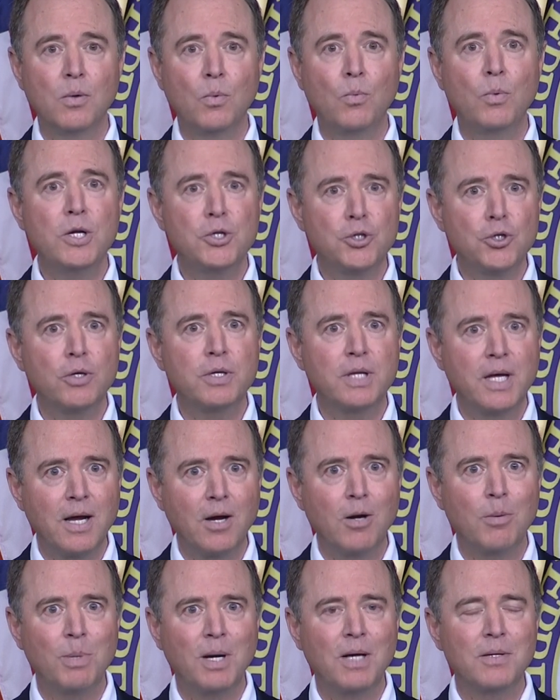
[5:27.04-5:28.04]
we should
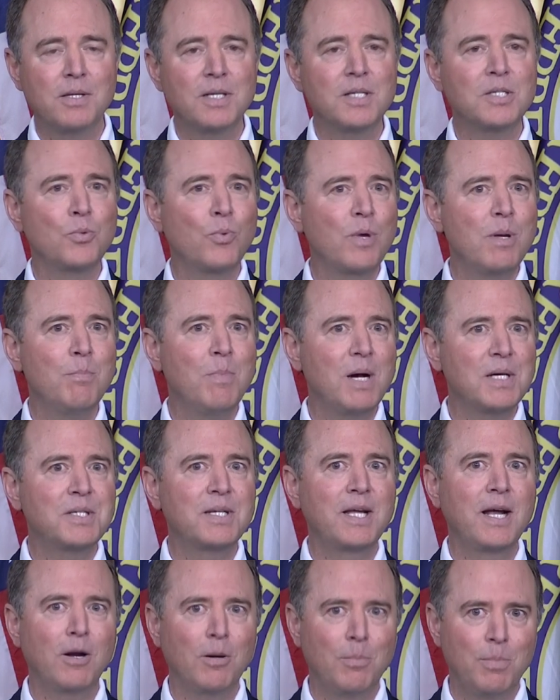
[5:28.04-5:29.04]
care about this. We must
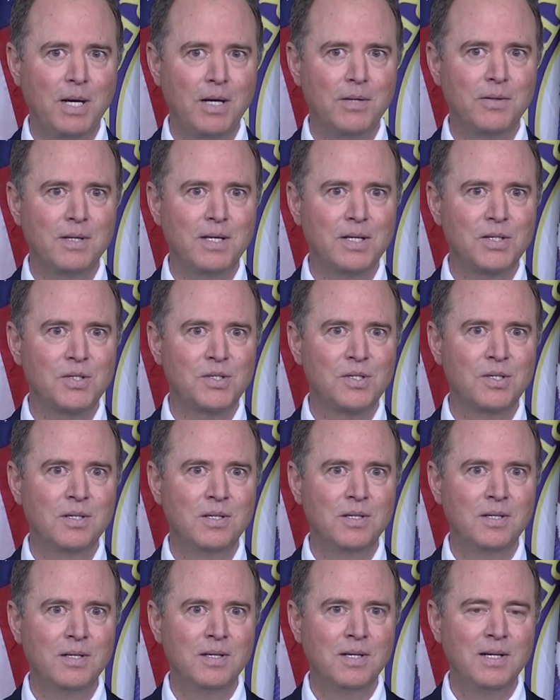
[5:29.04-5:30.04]
care about this.
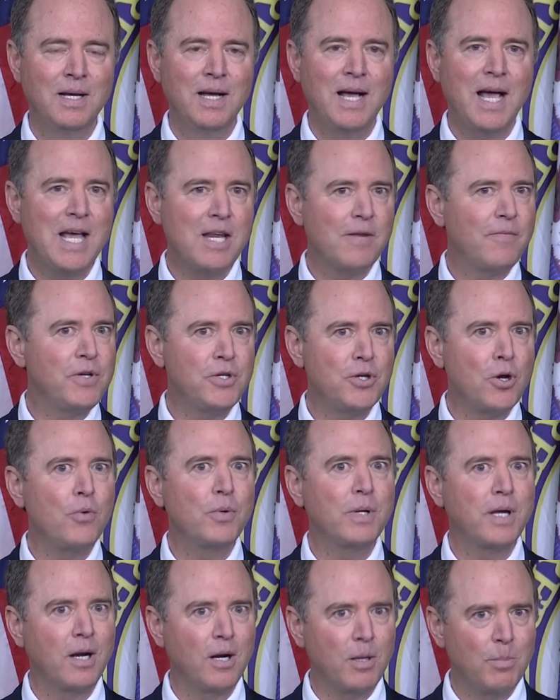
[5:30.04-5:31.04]
And if we
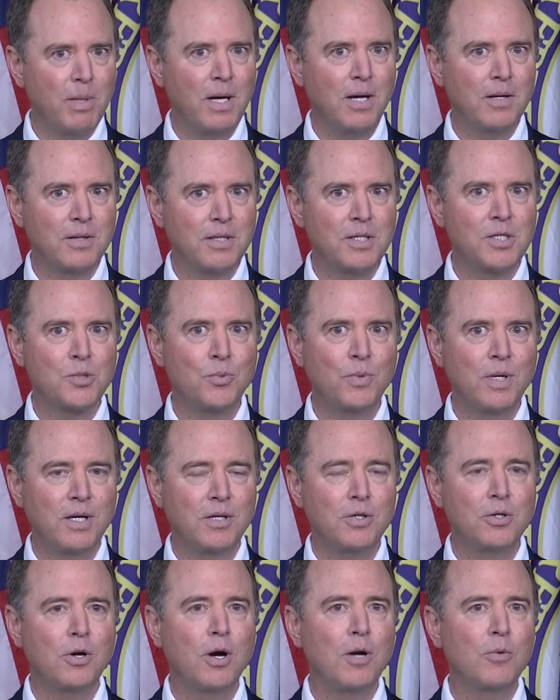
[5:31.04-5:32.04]
don't care about this, we
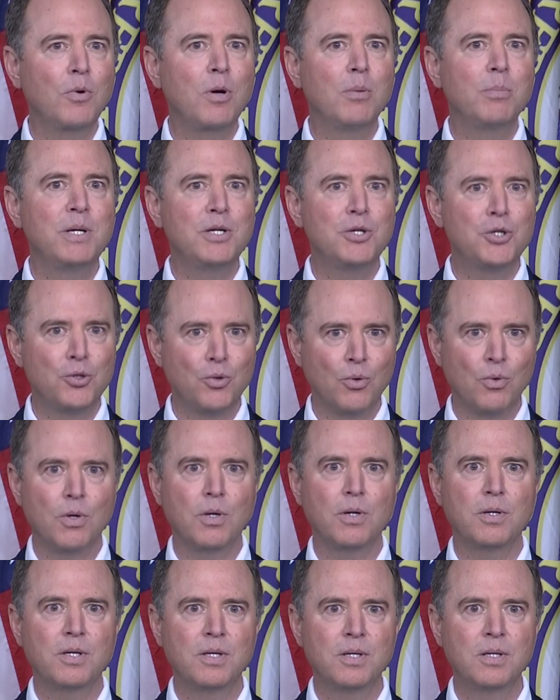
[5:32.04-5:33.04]
can darn well be
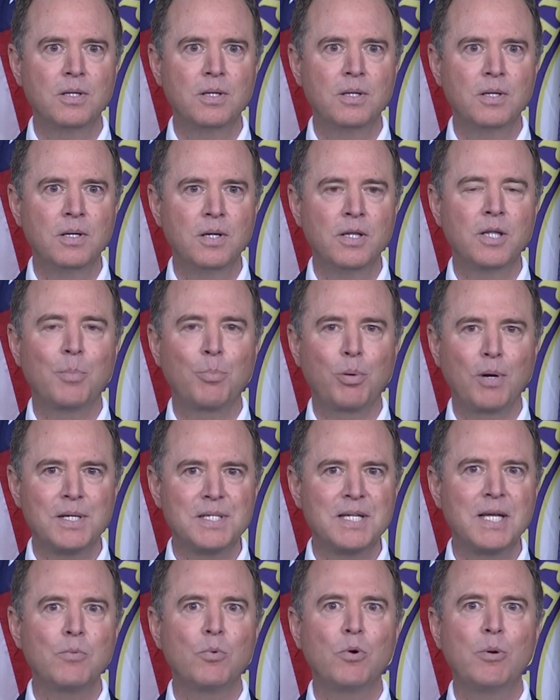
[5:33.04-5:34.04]
assured the
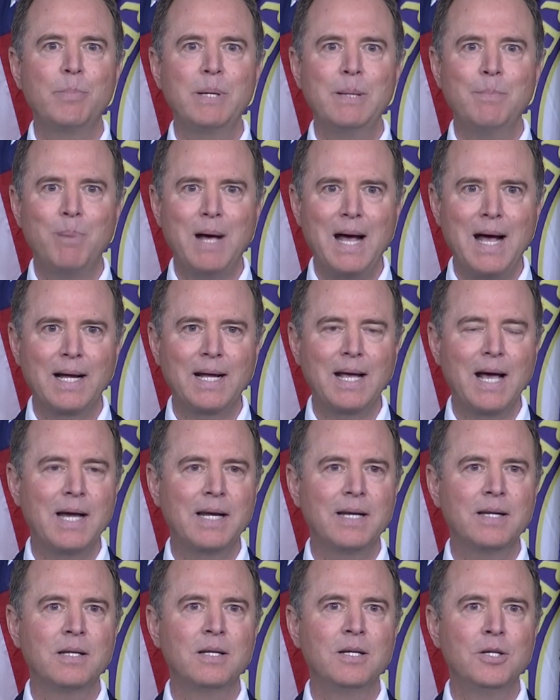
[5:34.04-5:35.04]
President will be back
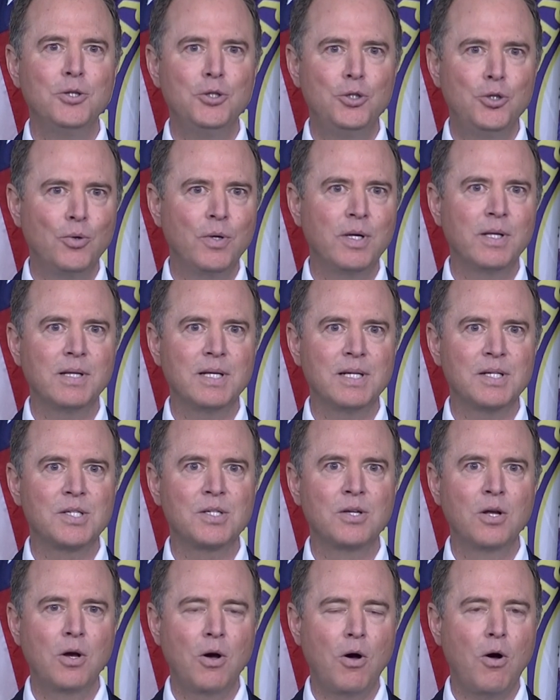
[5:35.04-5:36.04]
at it doing
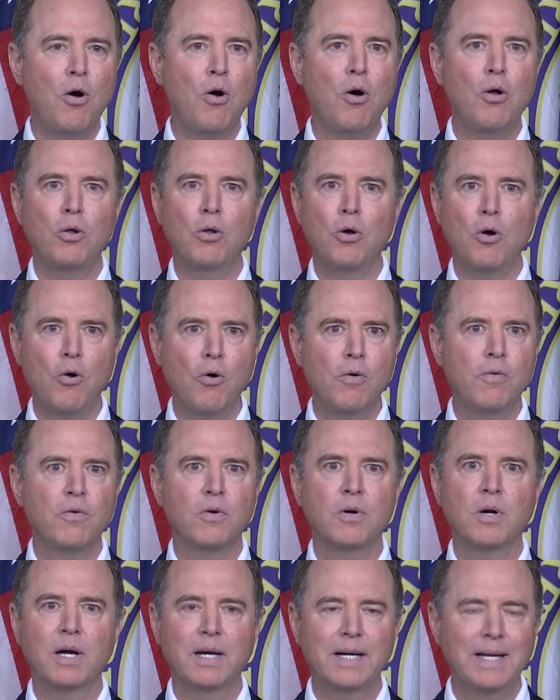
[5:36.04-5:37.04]
this all
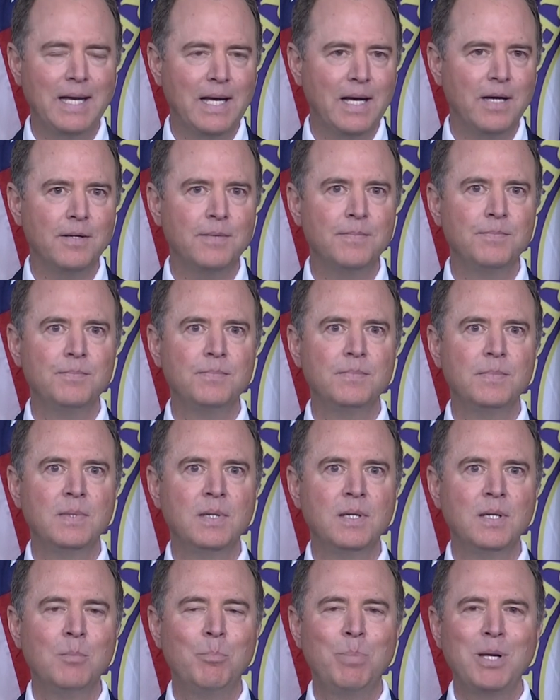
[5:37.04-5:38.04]
over again,
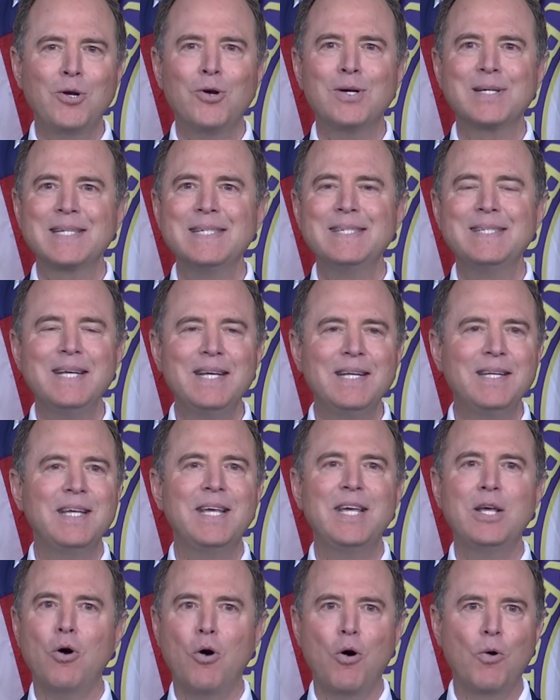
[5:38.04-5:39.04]
because indeed
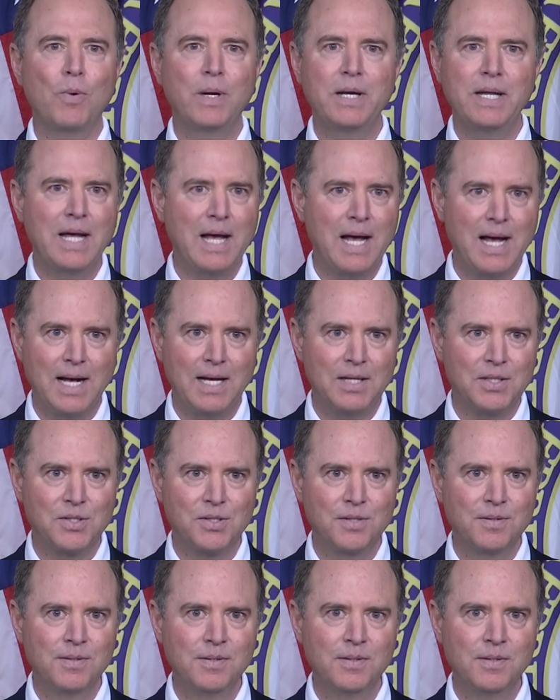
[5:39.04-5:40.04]
he already
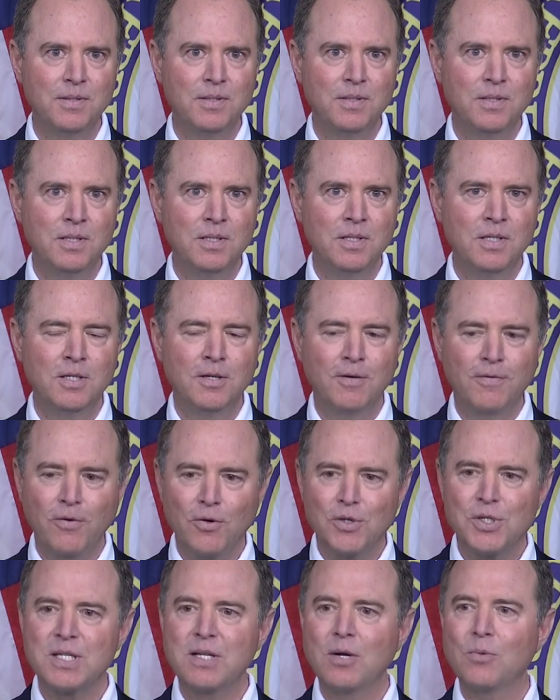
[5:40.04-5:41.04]
has.
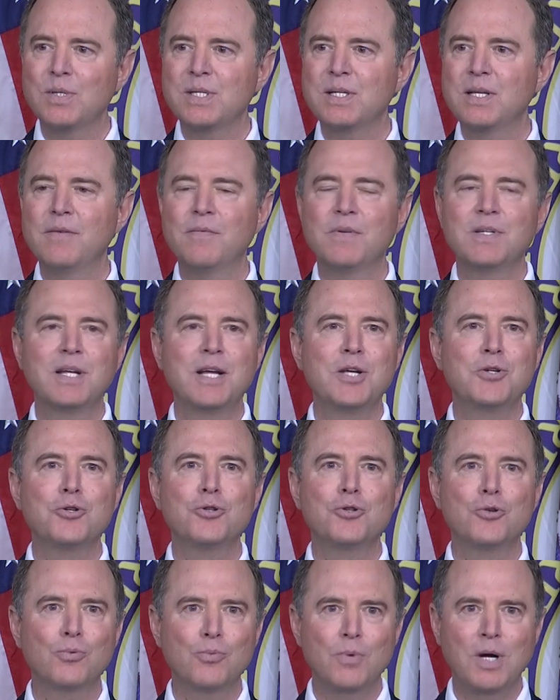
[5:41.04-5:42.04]
First, there was the invitation
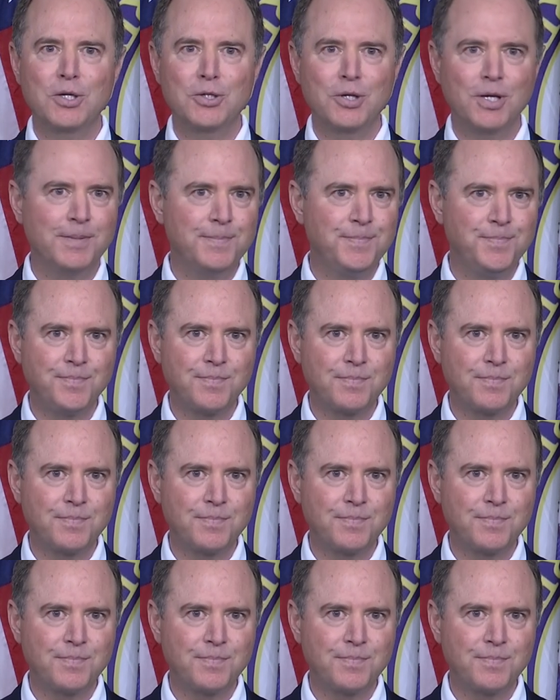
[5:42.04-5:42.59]
to Russia